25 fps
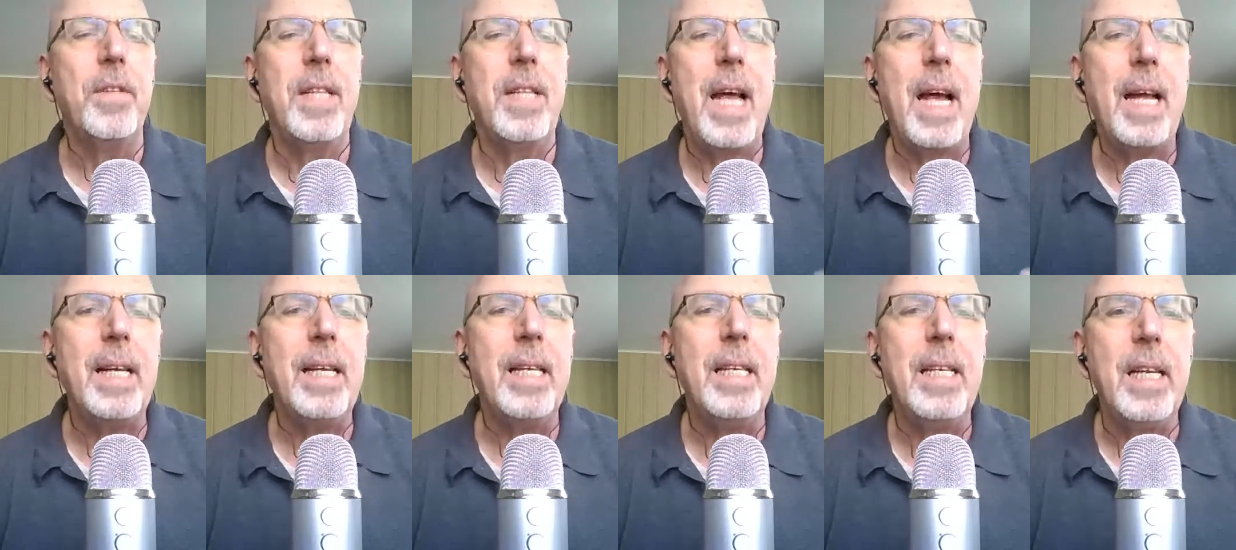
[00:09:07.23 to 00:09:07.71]
And
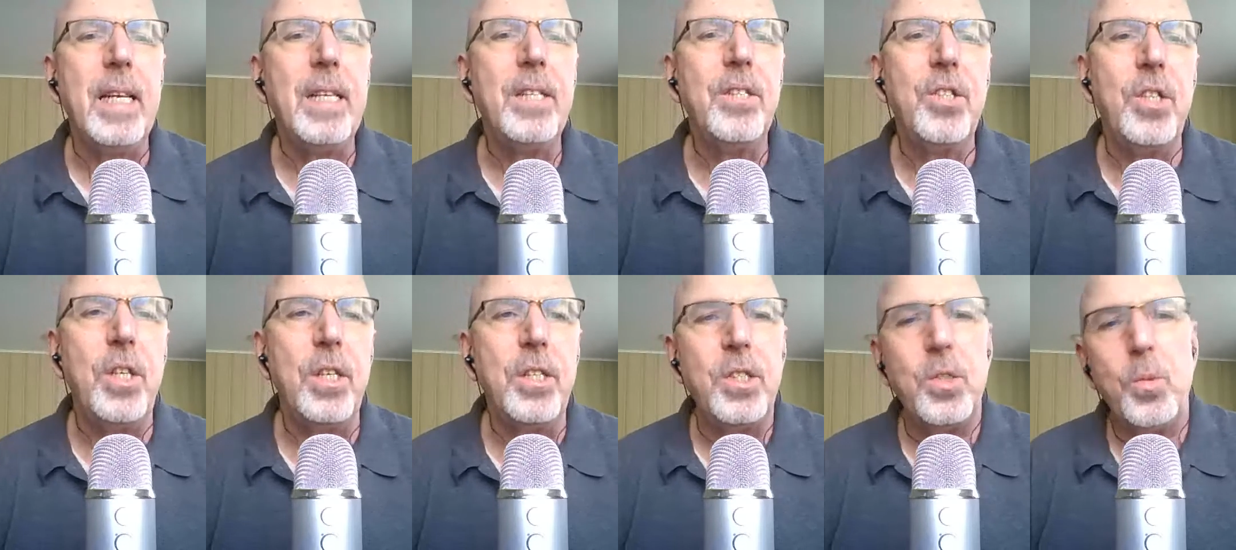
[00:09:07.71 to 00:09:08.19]
that can
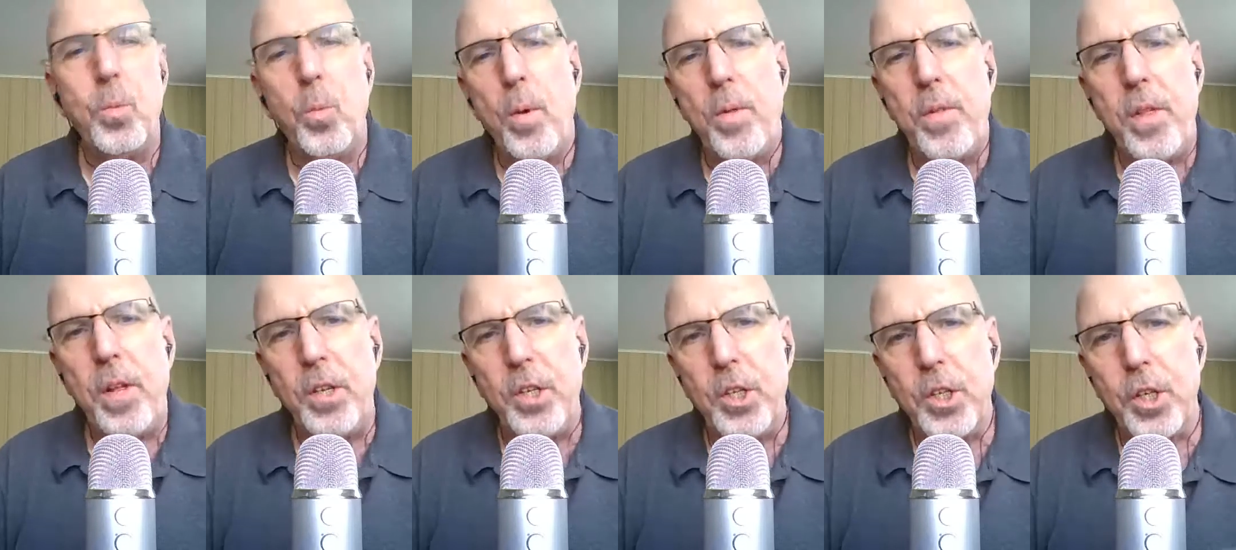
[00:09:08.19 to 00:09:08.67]
exist
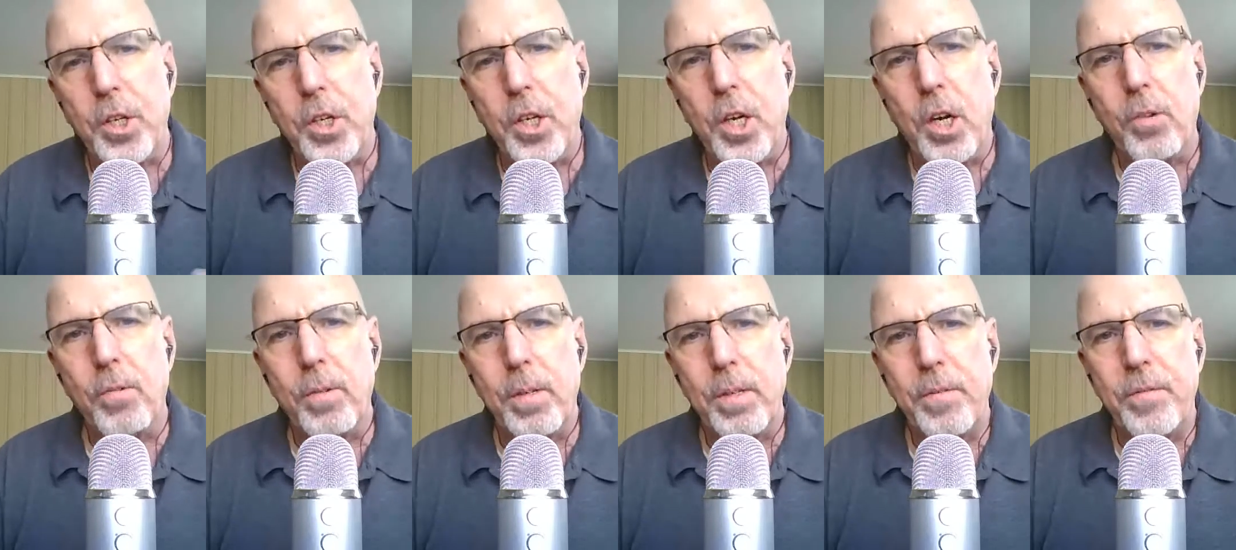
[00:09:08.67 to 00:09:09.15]
within your
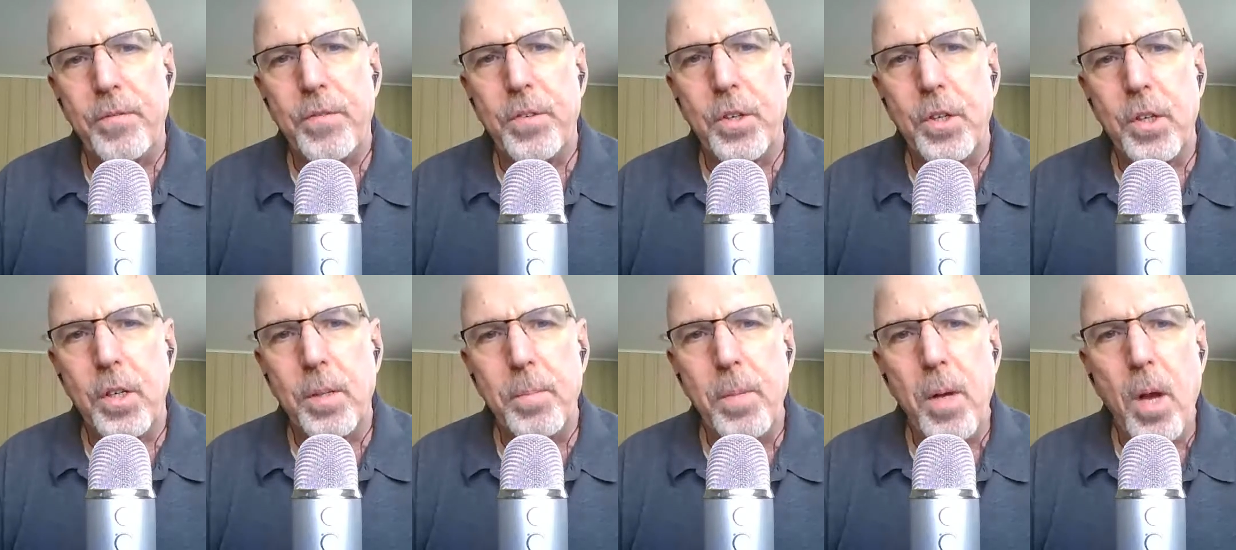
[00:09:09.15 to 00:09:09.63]
current
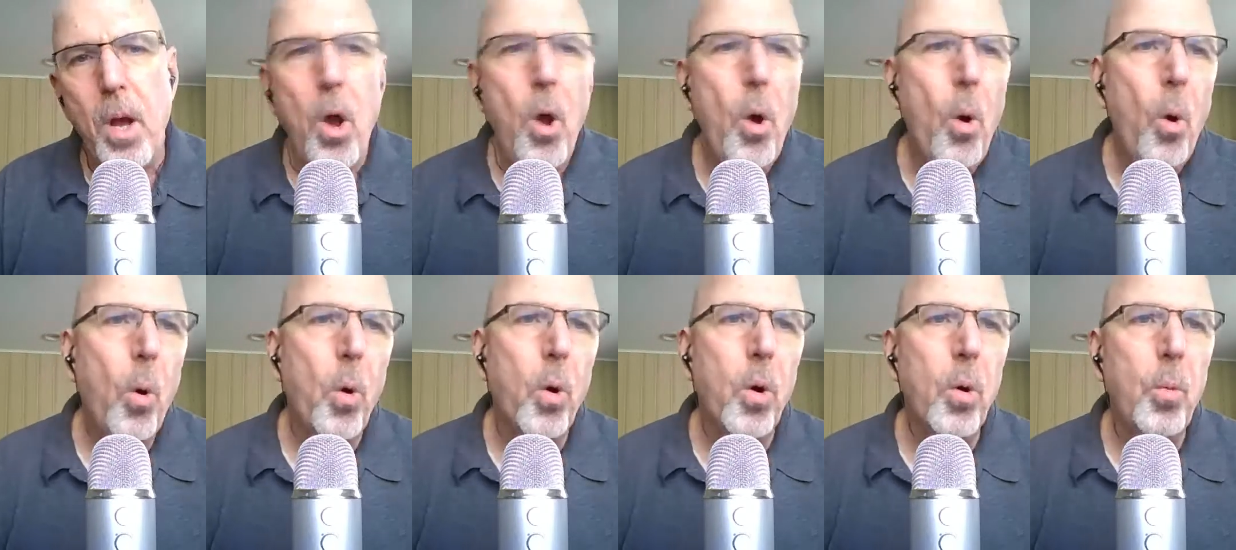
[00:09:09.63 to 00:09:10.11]
firm
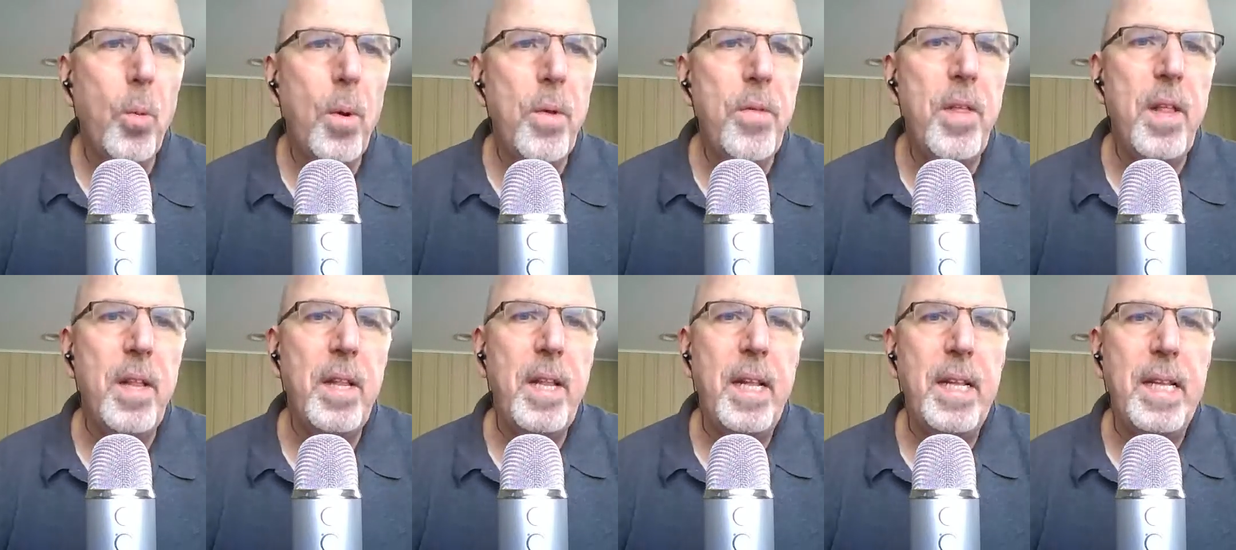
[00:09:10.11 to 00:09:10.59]
or
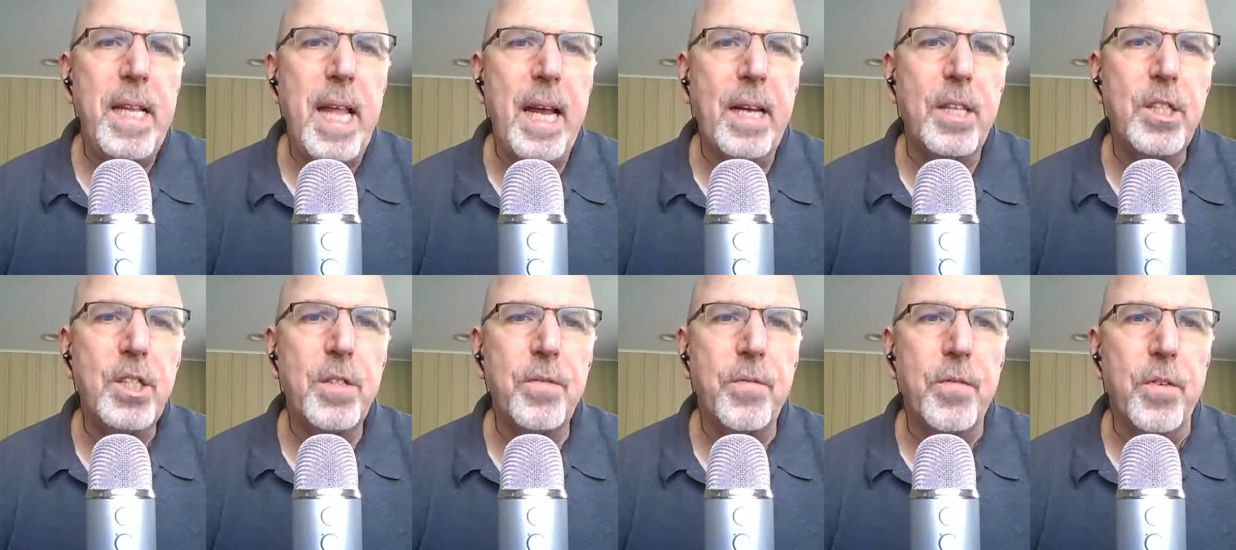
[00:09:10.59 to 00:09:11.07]
within the
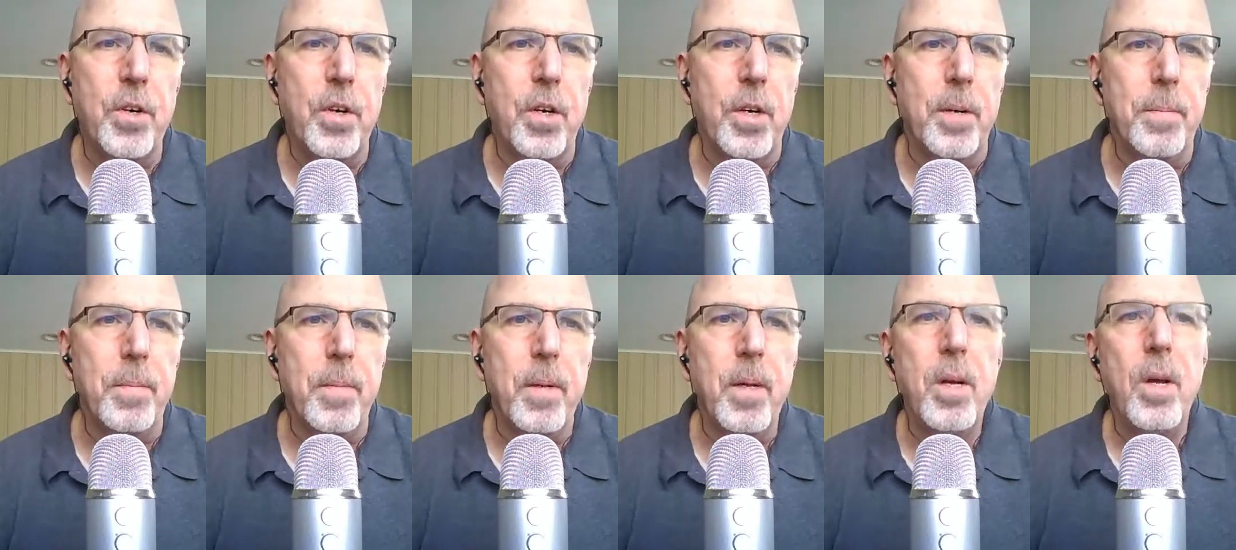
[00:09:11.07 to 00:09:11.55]
next firm